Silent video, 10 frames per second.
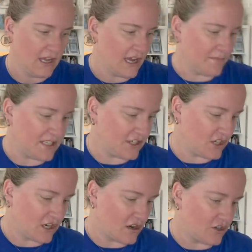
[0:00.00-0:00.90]
I'm
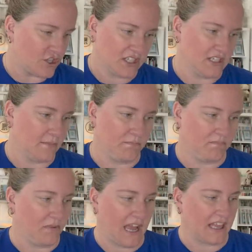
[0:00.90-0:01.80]
stitching it on just a,
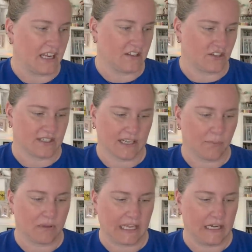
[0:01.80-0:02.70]
I think it's just like a
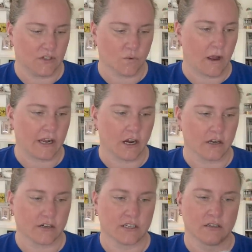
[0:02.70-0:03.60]
plain
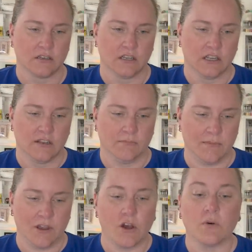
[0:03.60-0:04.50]
Zweigart.
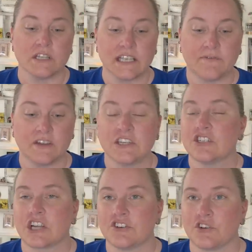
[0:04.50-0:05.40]
Maybe, oh, it's a
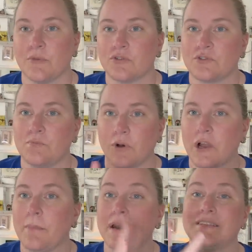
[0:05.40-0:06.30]
Vintage Country
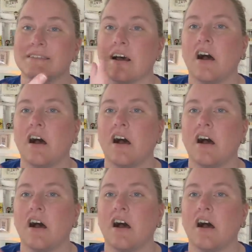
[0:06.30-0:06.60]
Mocha, but it's